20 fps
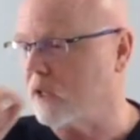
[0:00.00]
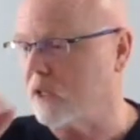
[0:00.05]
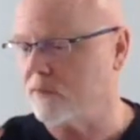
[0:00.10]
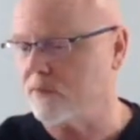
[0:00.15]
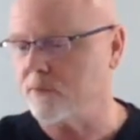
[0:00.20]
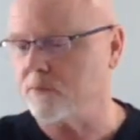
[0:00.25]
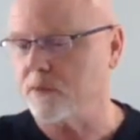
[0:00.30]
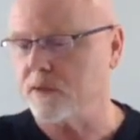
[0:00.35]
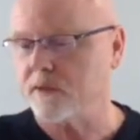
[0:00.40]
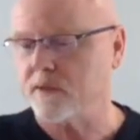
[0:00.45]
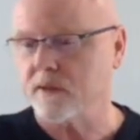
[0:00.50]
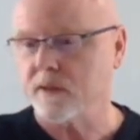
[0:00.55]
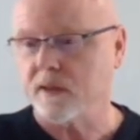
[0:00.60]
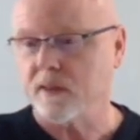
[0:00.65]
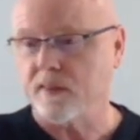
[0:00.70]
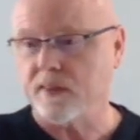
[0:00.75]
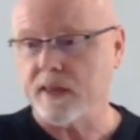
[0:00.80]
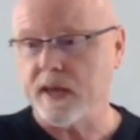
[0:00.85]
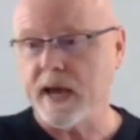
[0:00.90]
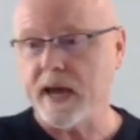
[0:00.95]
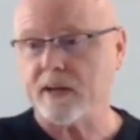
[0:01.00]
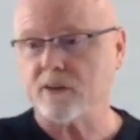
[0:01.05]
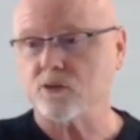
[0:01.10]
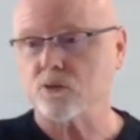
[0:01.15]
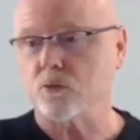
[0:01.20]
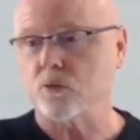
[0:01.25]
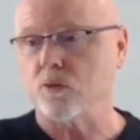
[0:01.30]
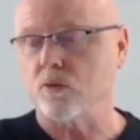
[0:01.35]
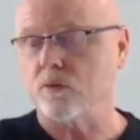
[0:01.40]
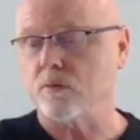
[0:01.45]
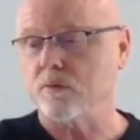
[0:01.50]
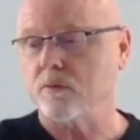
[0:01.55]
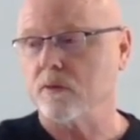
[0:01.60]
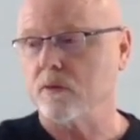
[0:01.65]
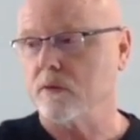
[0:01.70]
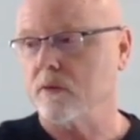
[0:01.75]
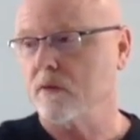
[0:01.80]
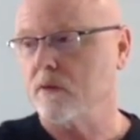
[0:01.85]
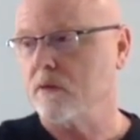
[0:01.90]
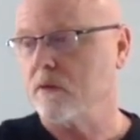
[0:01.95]
of it, but the actual
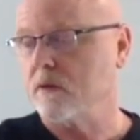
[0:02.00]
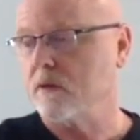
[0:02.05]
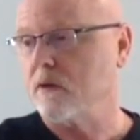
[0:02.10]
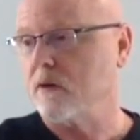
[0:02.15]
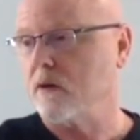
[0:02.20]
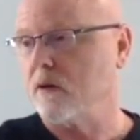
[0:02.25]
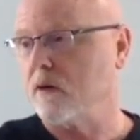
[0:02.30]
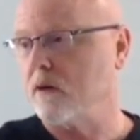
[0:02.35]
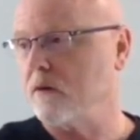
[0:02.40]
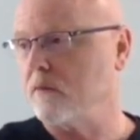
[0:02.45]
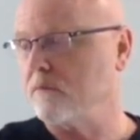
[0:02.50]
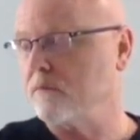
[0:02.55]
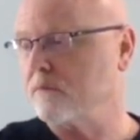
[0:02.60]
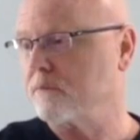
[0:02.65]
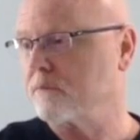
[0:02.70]
um,